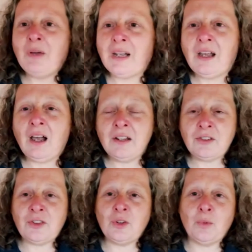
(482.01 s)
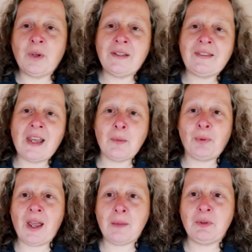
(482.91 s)
Well, I just thought we'd say a
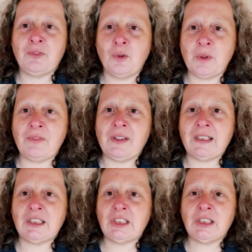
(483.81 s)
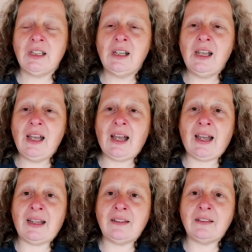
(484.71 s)
prayer before we finish.
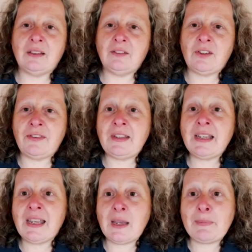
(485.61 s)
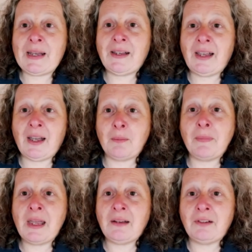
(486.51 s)
And just thinking about how
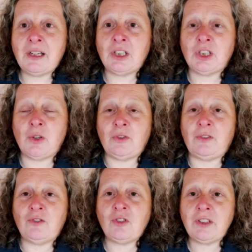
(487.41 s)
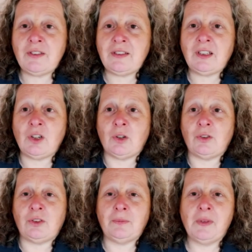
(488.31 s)
Mary and Joseph trusted
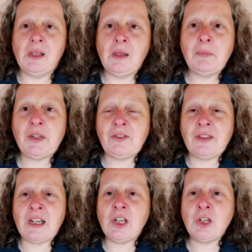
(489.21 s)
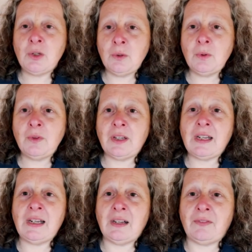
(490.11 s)
God because they knew that
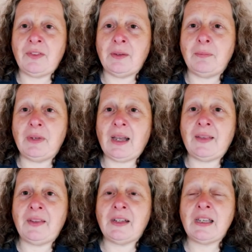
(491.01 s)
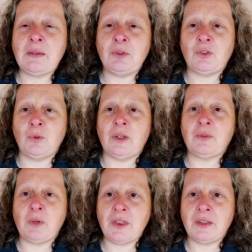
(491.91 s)
he loved them and that he was
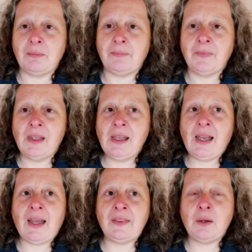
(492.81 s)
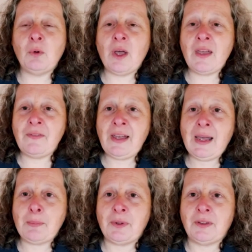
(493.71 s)
always with them. And that whatever
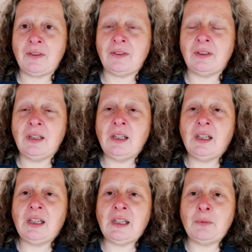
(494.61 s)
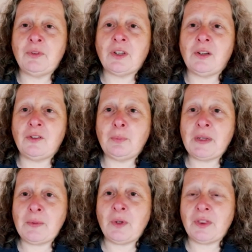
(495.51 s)
happened, he was going to
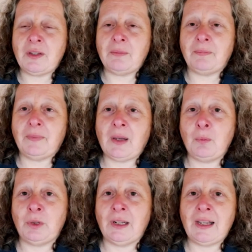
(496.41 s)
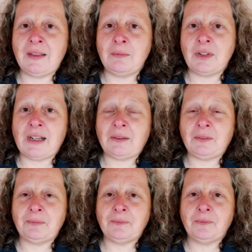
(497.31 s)
be with them and wouldn't let them
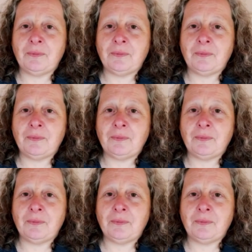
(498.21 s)
down.